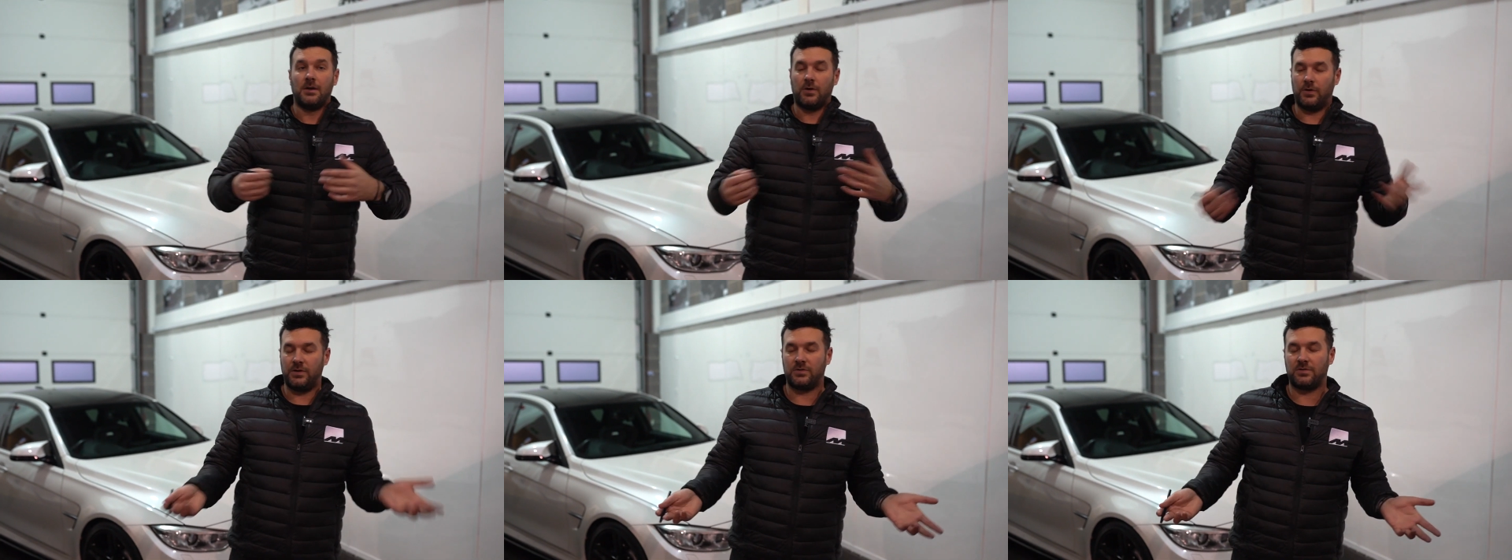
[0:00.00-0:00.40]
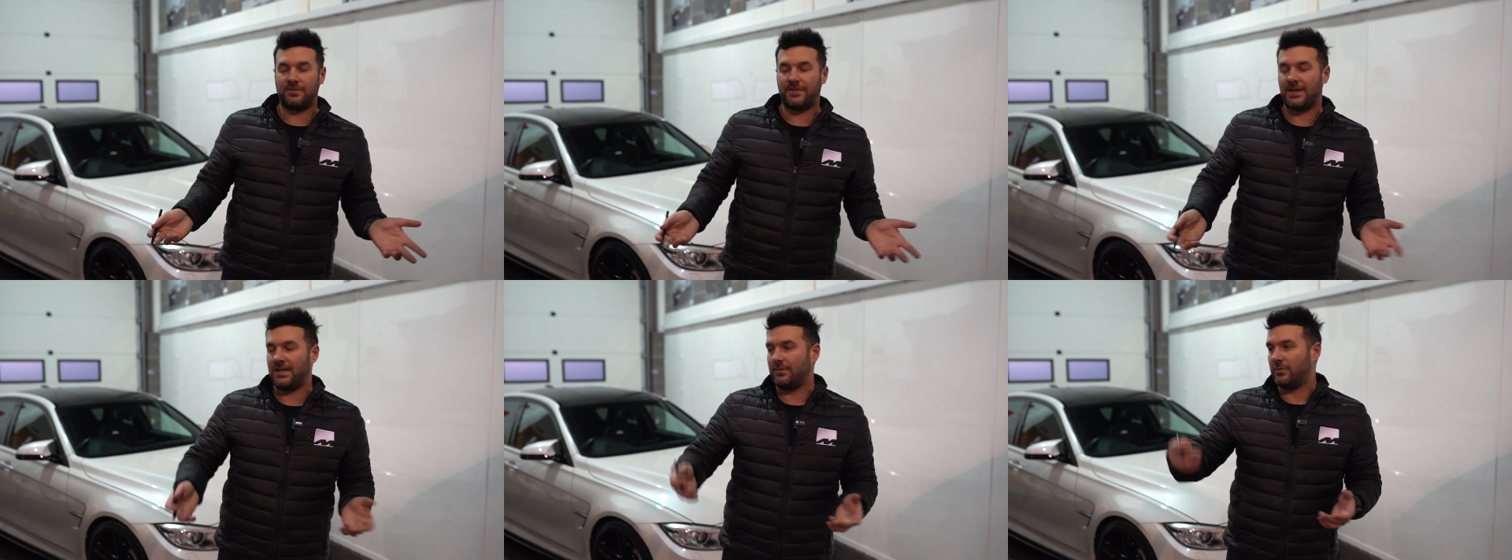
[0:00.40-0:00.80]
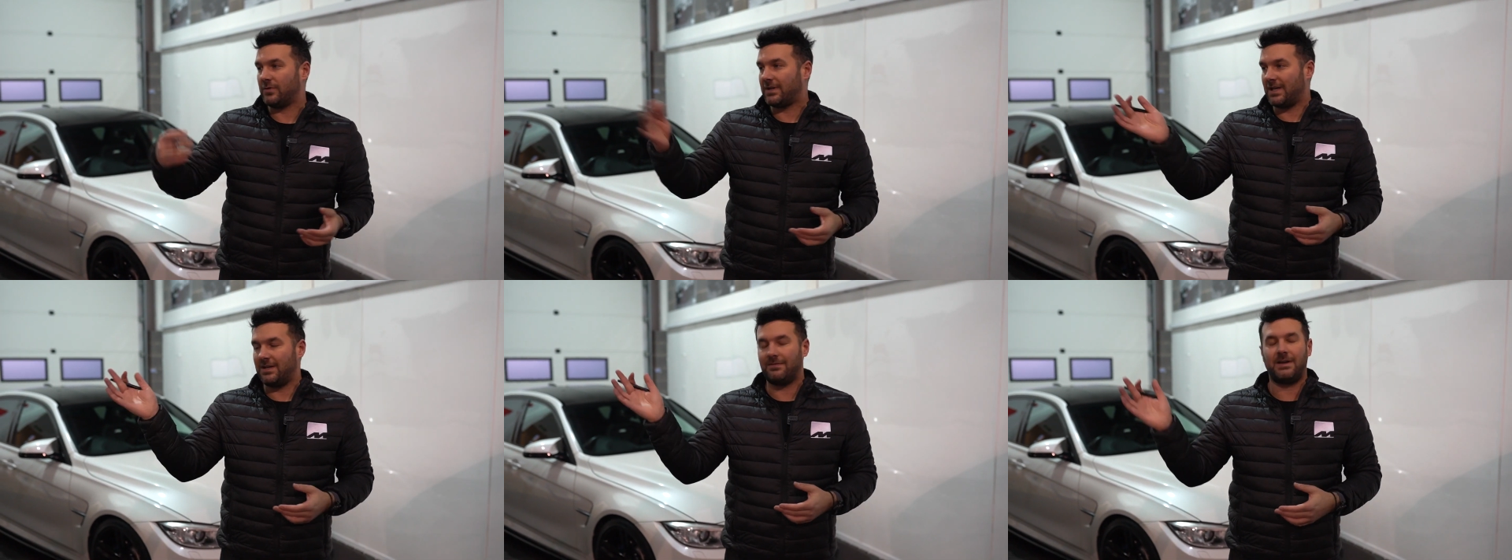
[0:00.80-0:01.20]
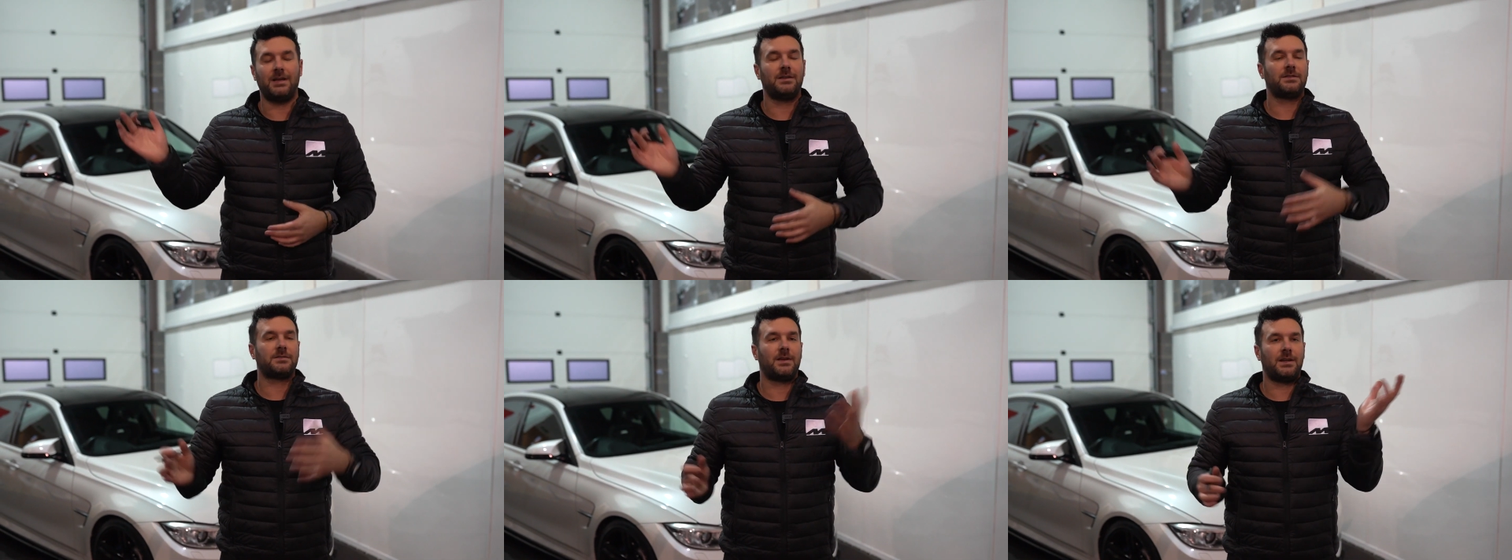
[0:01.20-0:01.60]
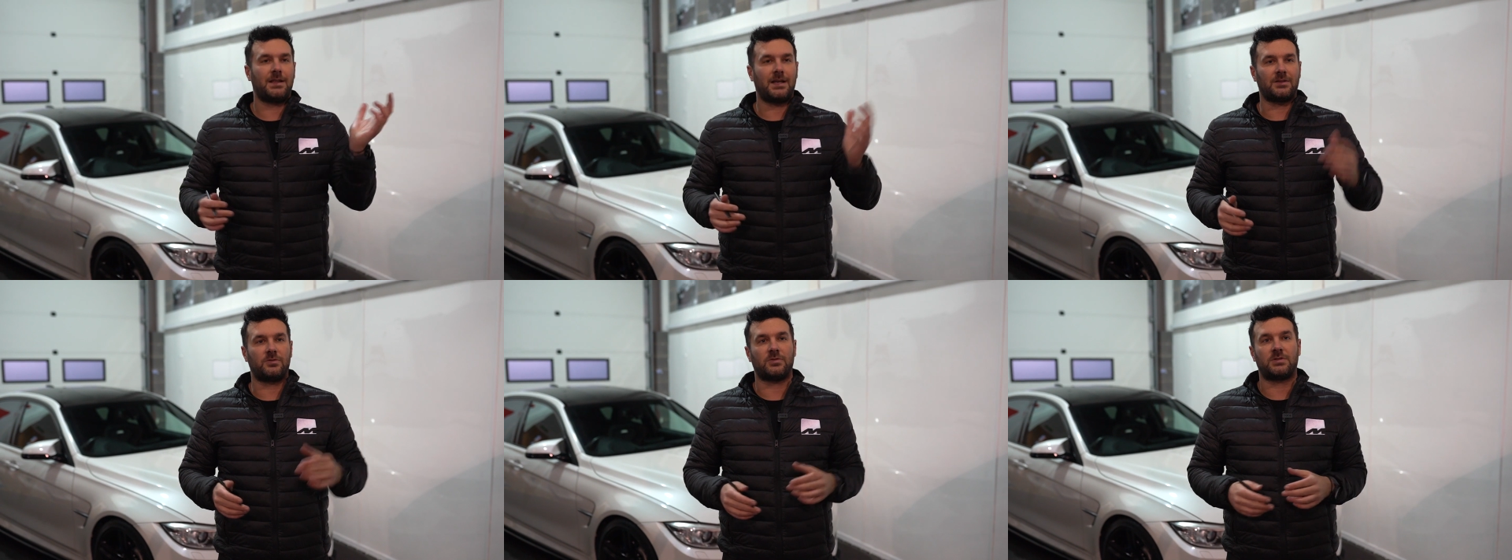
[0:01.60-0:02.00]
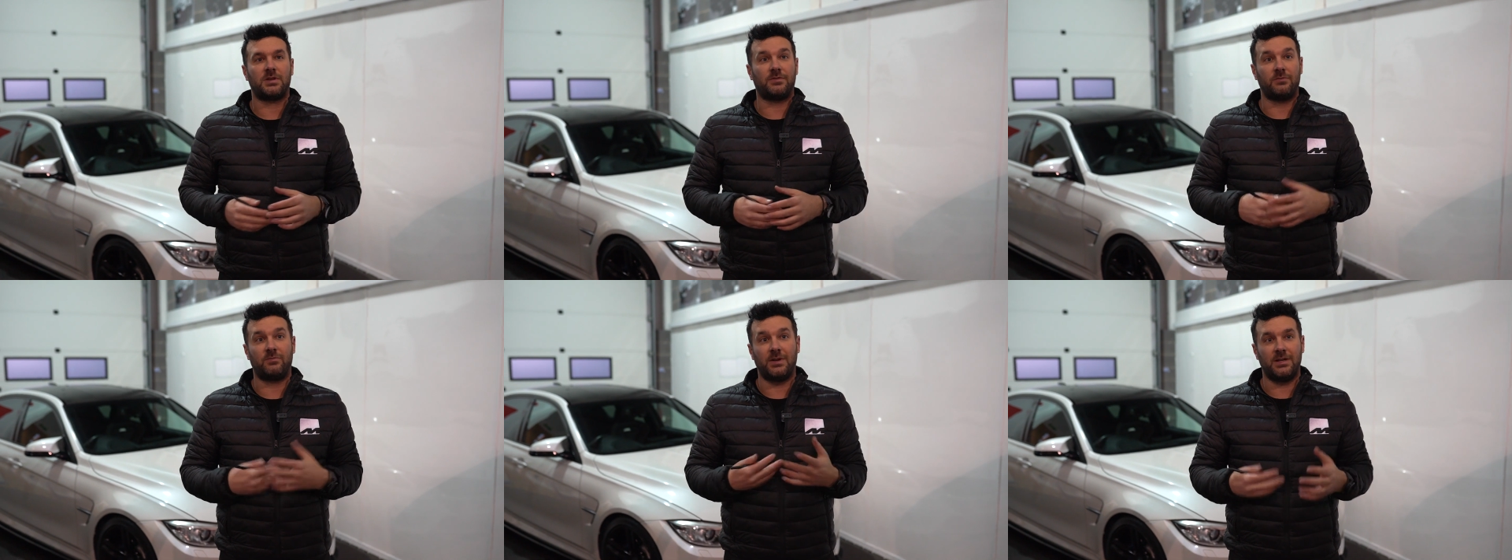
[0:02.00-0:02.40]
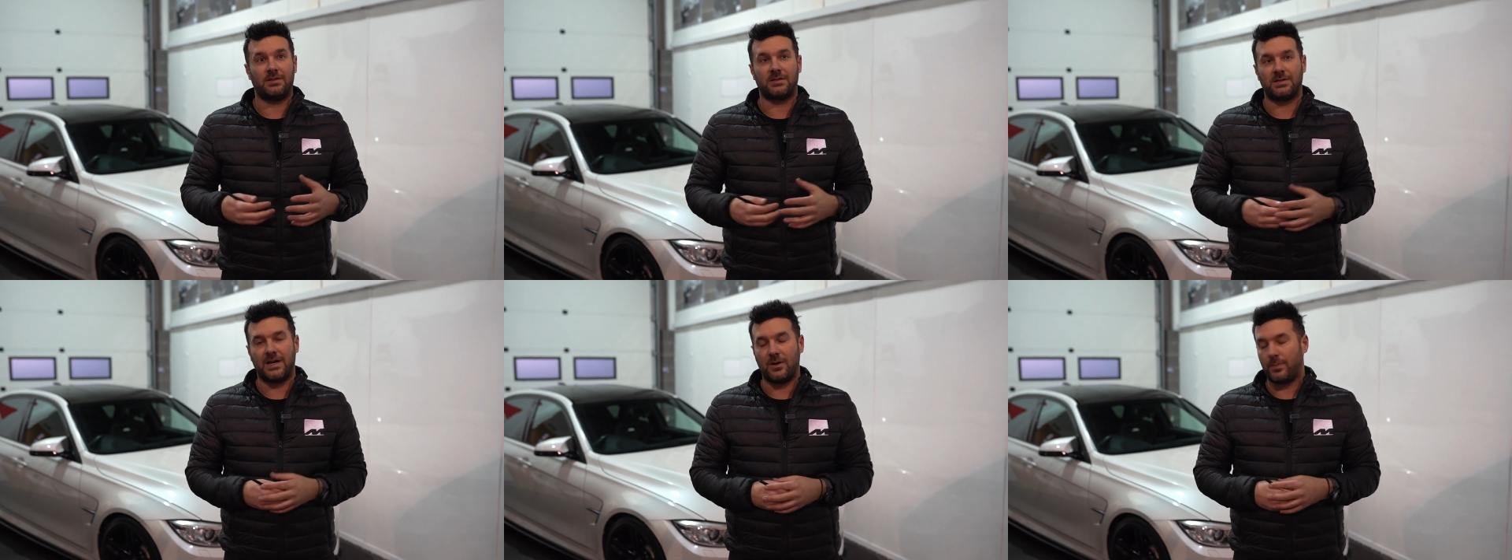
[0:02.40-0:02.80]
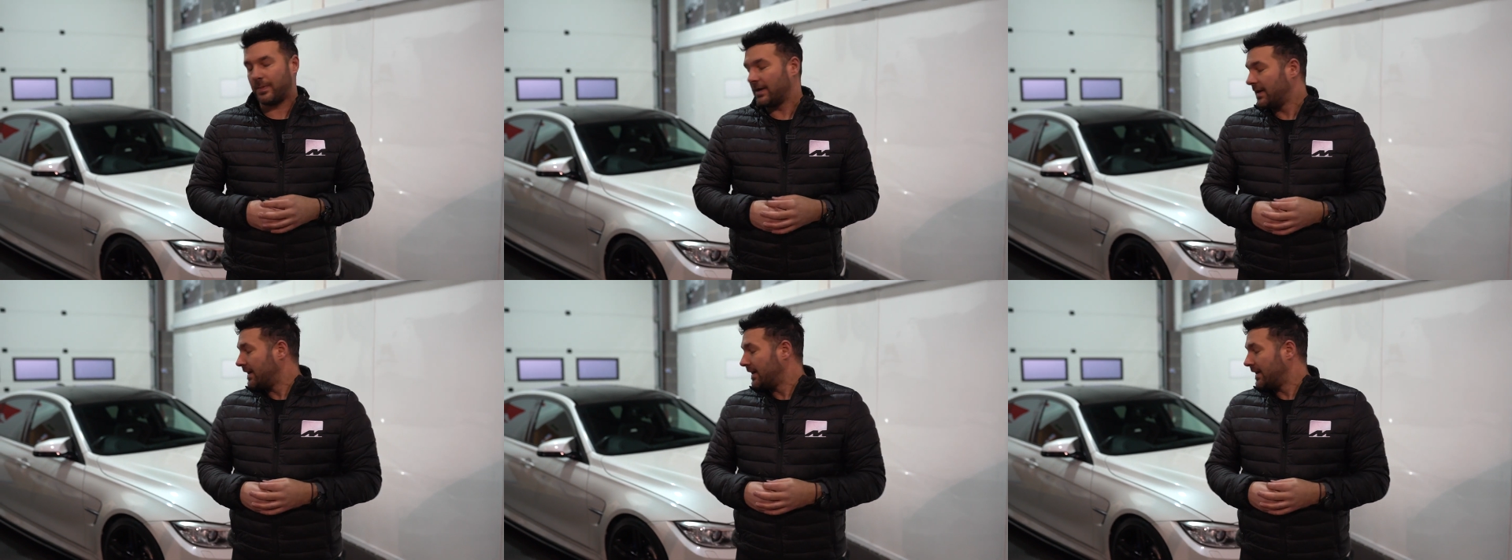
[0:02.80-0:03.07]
Hoodies are available, key rings, any of that sort of stuff. It really does help.